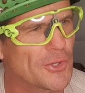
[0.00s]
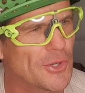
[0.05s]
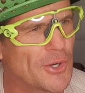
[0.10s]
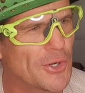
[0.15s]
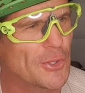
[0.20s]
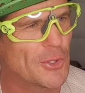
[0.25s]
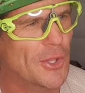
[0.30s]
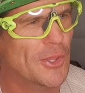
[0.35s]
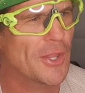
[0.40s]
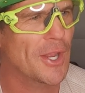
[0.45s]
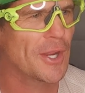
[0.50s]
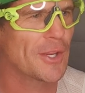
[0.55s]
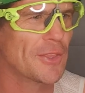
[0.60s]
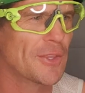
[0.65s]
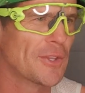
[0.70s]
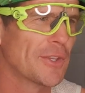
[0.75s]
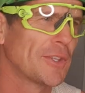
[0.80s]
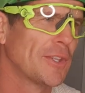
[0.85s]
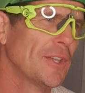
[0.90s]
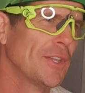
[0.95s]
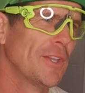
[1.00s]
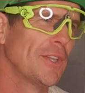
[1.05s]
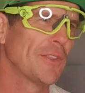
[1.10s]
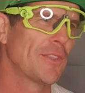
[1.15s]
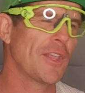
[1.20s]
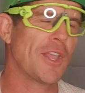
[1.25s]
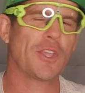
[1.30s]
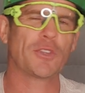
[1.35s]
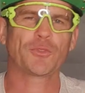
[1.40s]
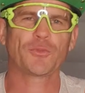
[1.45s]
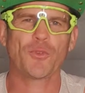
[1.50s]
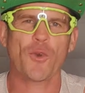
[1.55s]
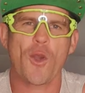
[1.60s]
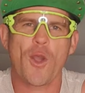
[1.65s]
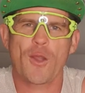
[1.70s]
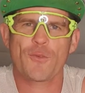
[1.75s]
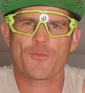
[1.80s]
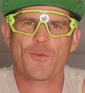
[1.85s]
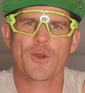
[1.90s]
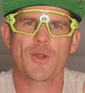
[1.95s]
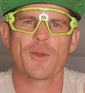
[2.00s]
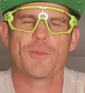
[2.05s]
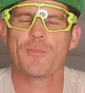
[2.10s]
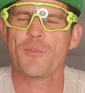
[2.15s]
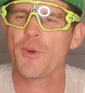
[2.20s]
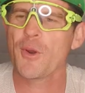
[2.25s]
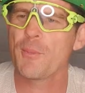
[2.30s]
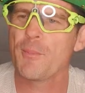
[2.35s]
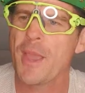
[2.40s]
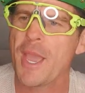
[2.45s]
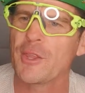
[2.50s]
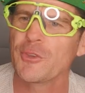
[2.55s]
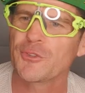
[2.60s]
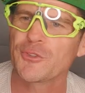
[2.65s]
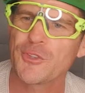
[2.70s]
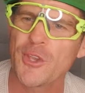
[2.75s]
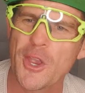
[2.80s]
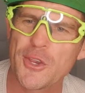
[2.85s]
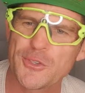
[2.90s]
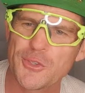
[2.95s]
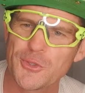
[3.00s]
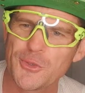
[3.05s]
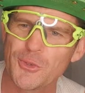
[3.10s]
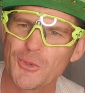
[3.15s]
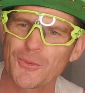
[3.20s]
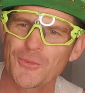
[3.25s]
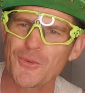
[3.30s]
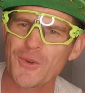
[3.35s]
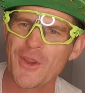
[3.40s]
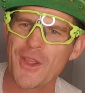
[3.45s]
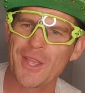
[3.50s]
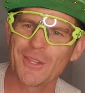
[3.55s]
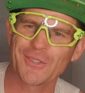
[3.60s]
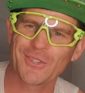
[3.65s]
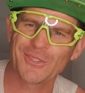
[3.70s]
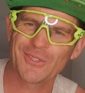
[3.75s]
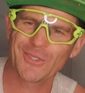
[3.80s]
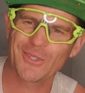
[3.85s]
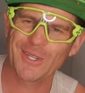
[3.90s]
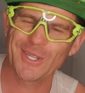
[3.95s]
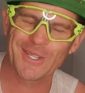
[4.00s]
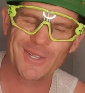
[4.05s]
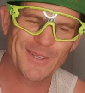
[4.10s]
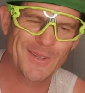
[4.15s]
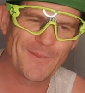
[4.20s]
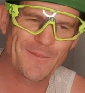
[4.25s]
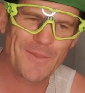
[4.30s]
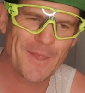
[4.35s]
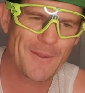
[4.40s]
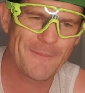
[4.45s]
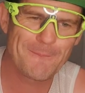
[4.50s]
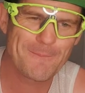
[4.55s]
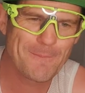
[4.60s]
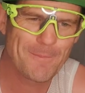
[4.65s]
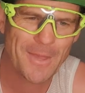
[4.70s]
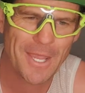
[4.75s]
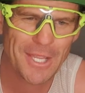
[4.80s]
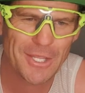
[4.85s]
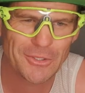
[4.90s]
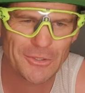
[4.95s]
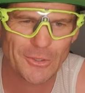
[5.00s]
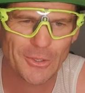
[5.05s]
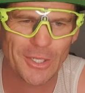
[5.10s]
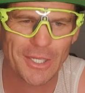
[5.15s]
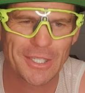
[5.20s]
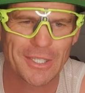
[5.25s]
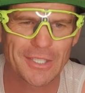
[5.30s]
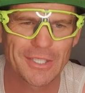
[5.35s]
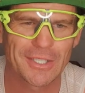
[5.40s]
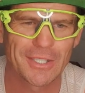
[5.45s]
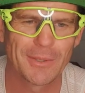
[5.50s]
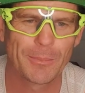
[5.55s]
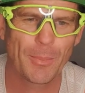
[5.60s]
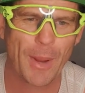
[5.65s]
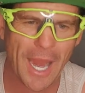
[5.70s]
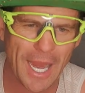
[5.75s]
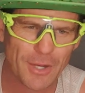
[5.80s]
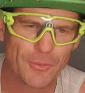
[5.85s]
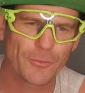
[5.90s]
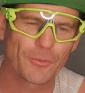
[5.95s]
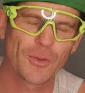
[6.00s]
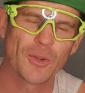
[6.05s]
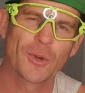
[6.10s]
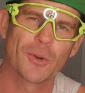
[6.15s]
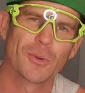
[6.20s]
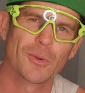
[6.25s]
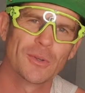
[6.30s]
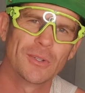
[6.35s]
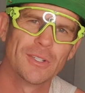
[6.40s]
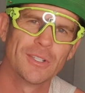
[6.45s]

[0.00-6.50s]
You know, look at that. The S5 won a mountain stage in the Tour de France. It's like, he's like pack fill.